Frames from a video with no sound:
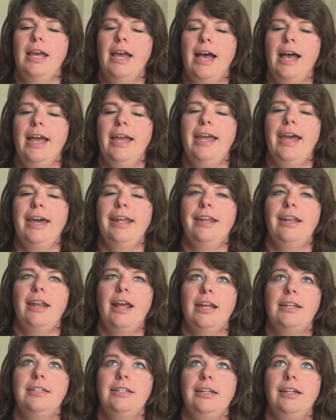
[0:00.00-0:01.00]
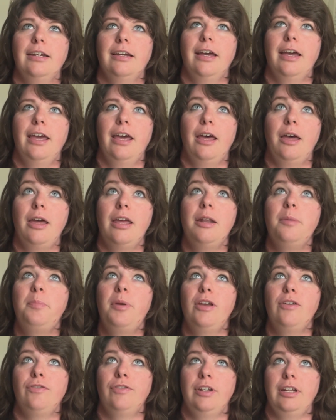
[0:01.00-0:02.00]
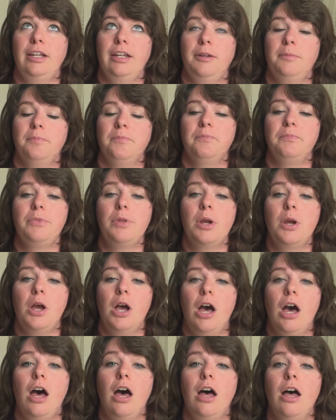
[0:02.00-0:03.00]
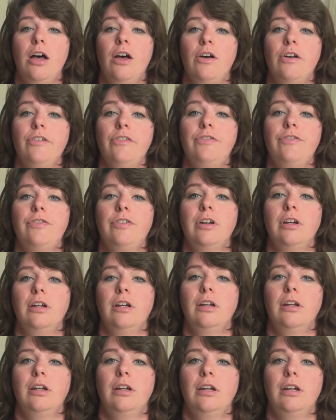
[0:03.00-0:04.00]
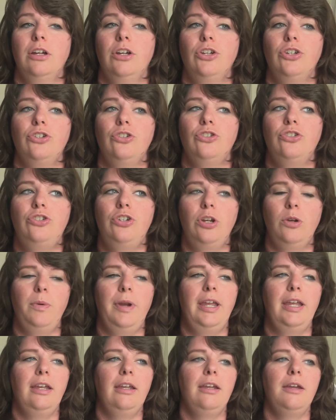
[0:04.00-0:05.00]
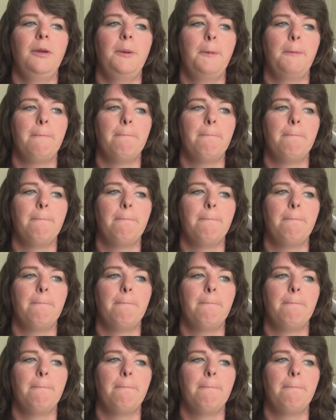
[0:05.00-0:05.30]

I had an idea, an epiphany of doing